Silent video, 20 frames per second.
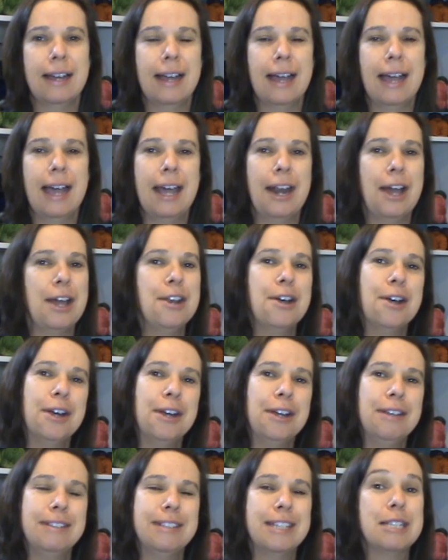And I
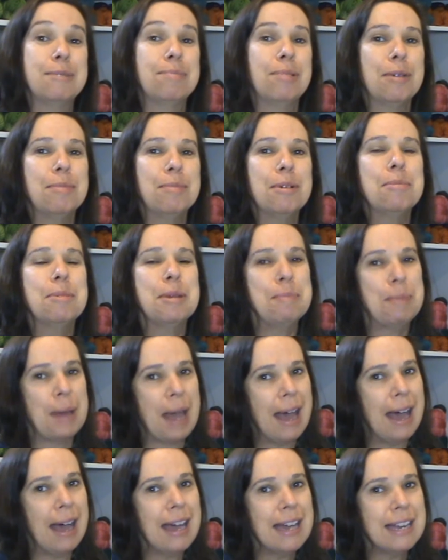know this is probably
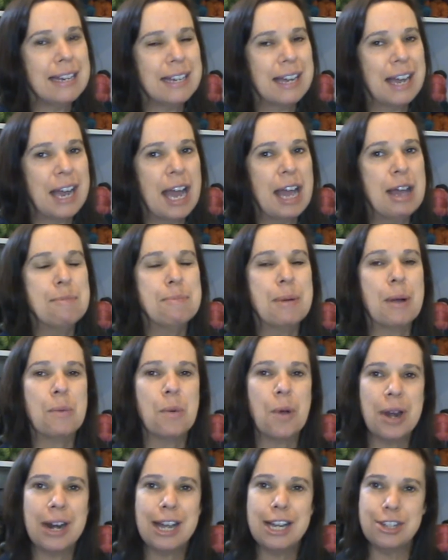bad, but
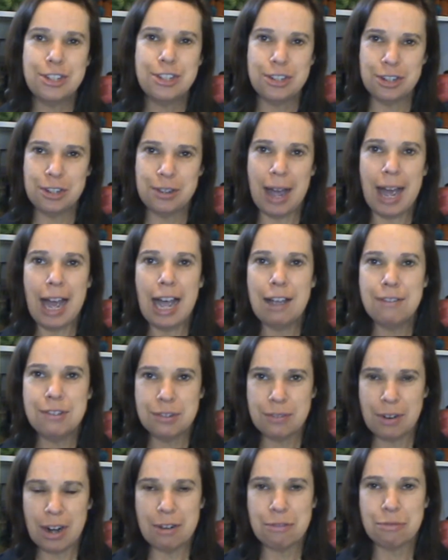what I do
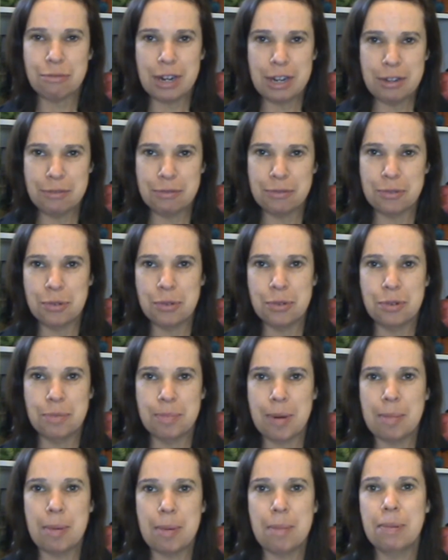after I've read
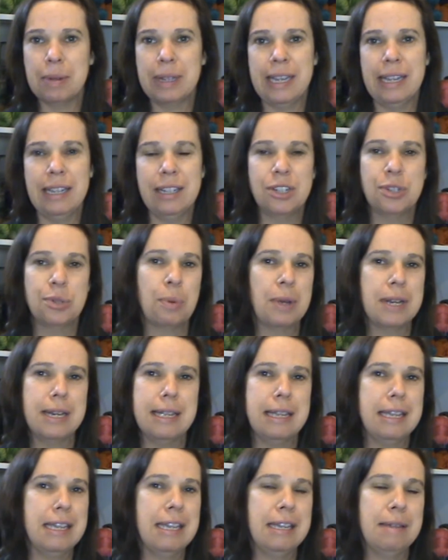for probably
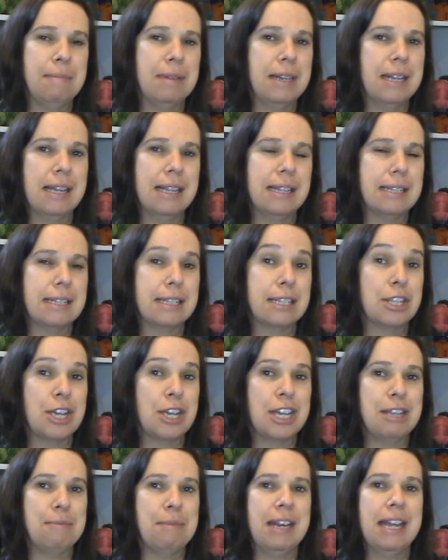20 minutes,
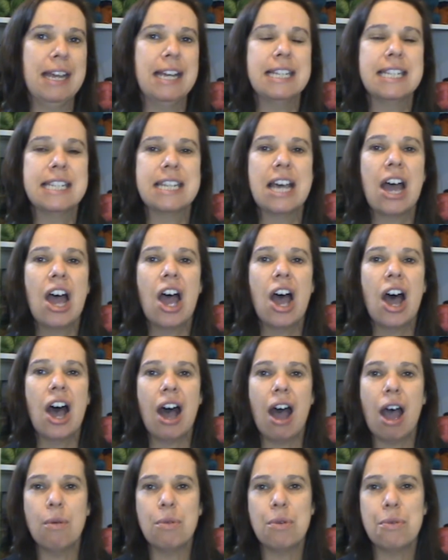30 minutes,
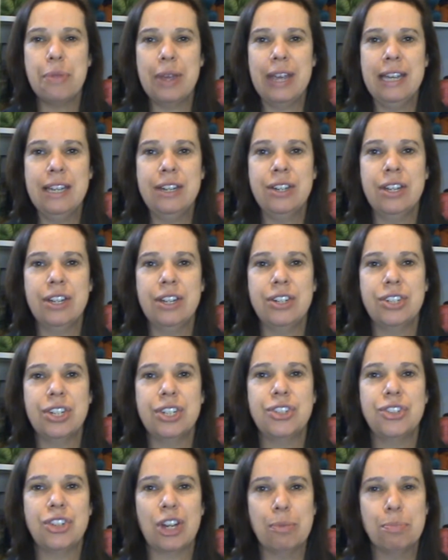I will then
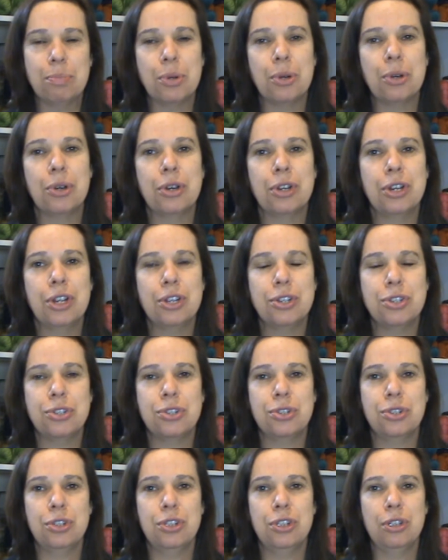just jump on
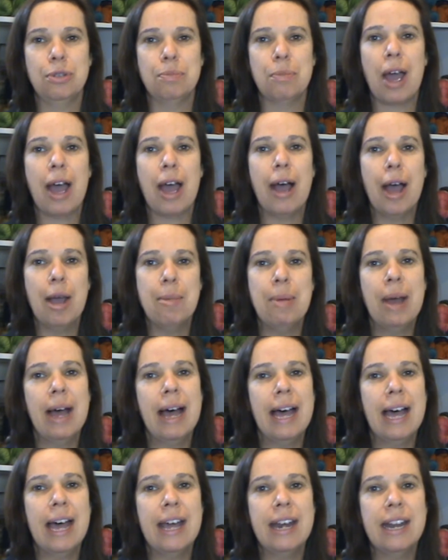to my
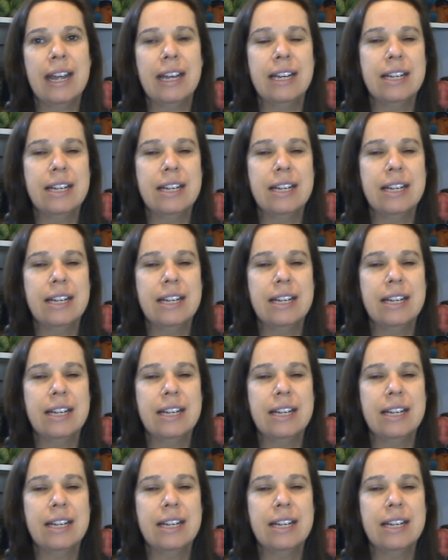iPad,